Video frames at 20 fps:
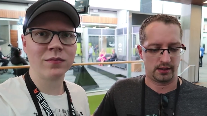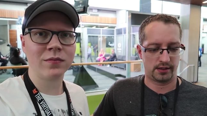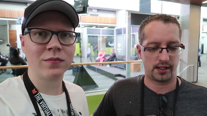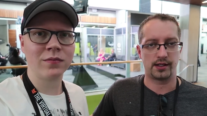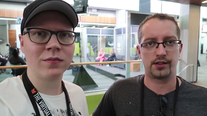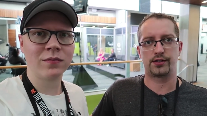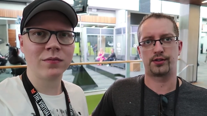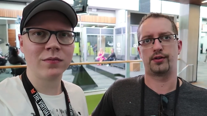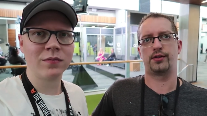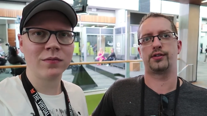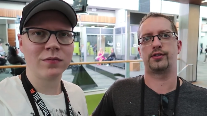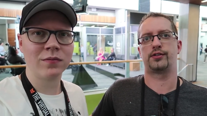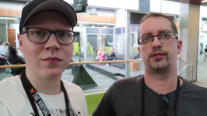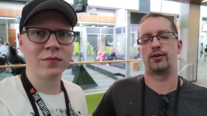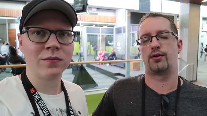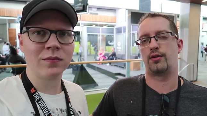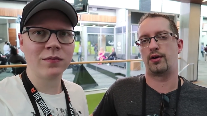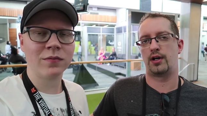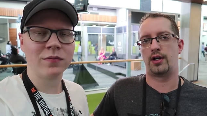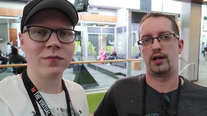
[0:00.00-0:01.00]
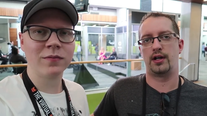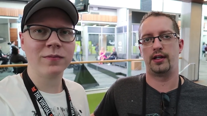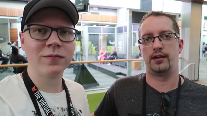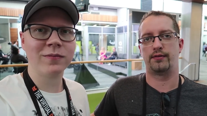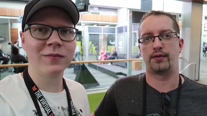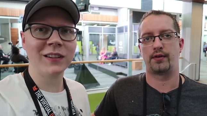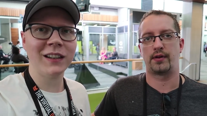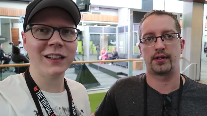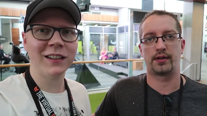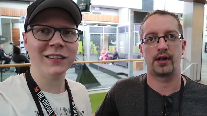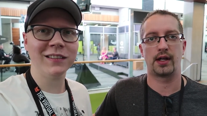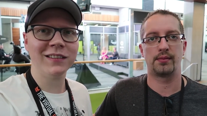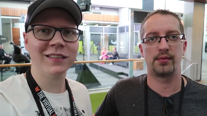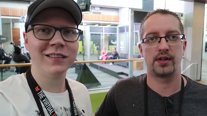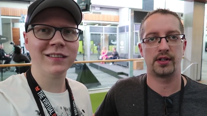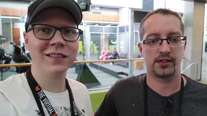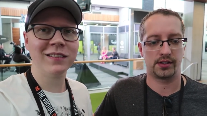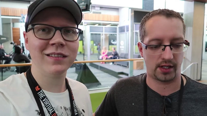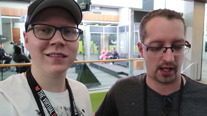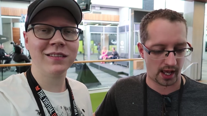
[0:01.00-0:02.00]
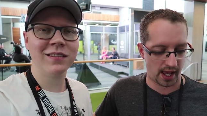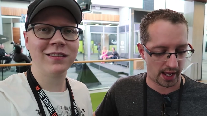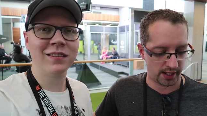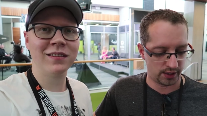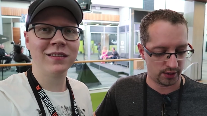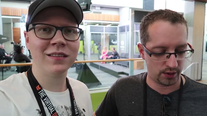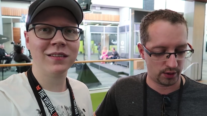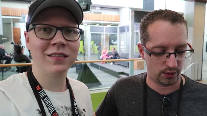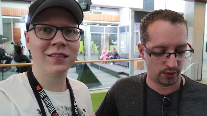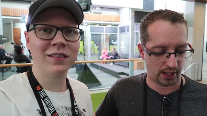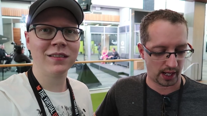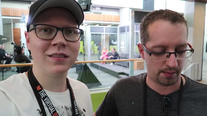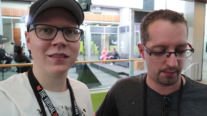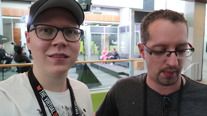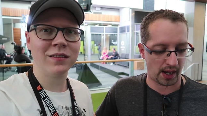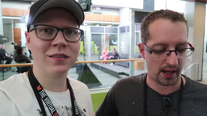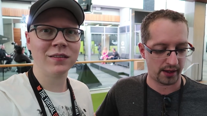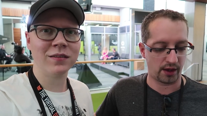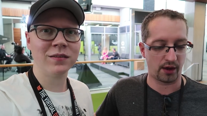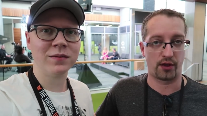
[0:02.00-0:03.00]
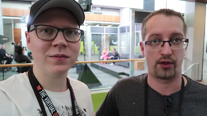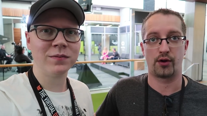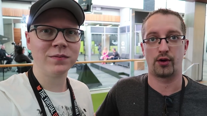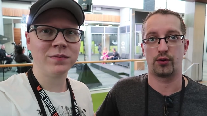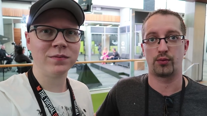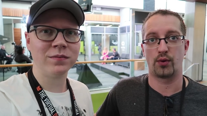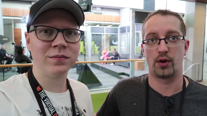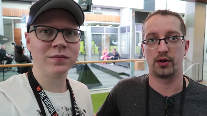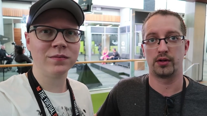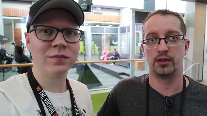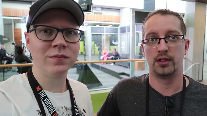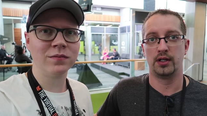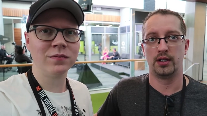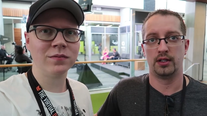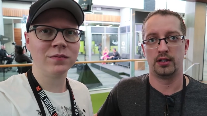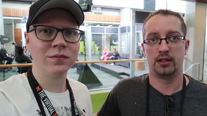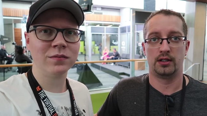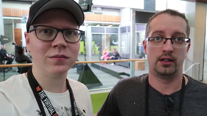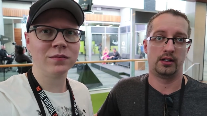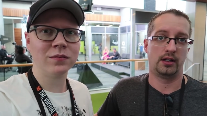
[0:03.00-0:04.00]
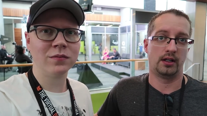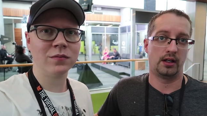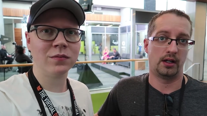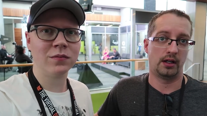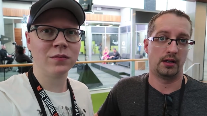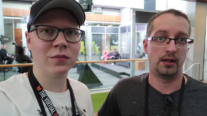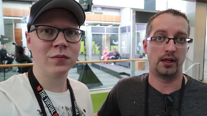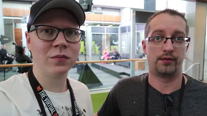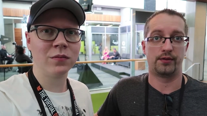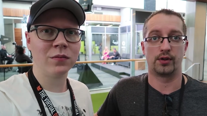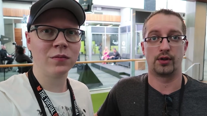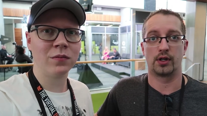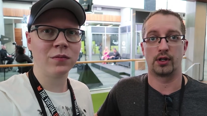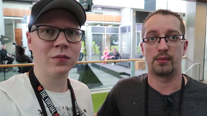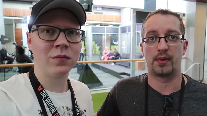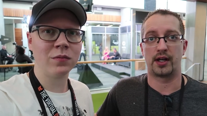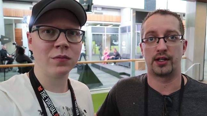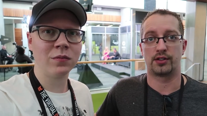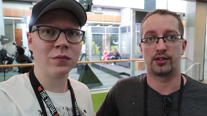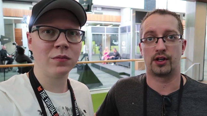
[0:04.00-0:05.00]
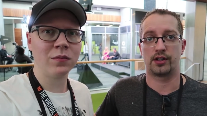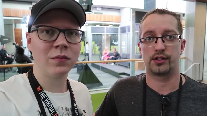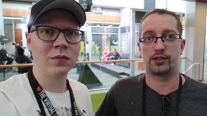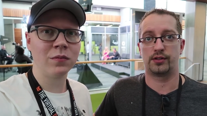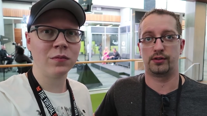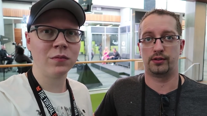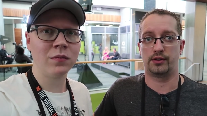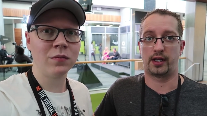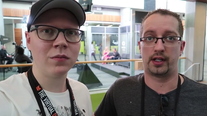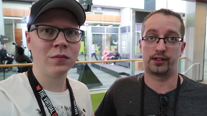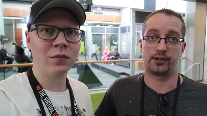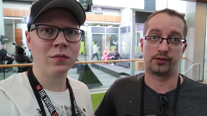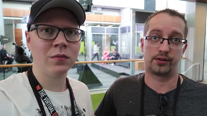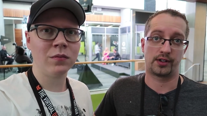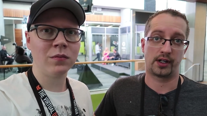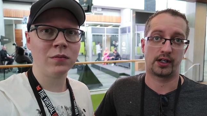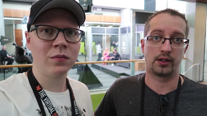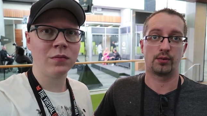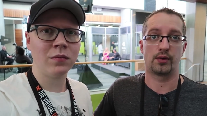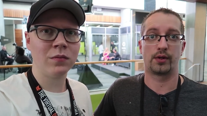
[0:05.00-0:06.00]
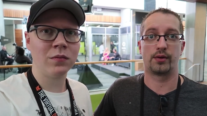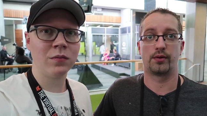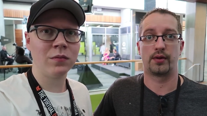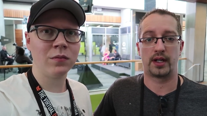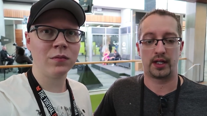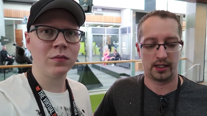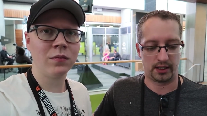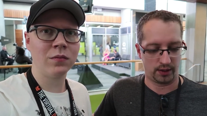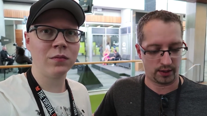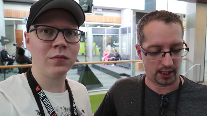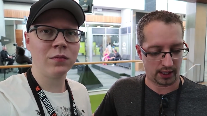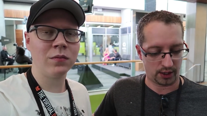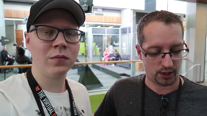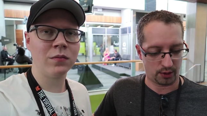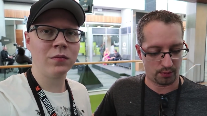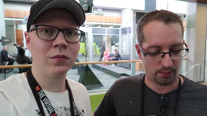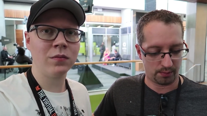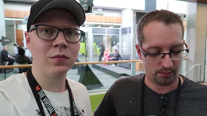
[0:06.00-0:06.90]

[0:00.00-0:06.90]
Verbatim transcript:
Speaker 1: sensors, so uh, infrared yeah. cameras, and you can buy the third one. Uh, if you're gonna buy touch, you get your second one already. You can you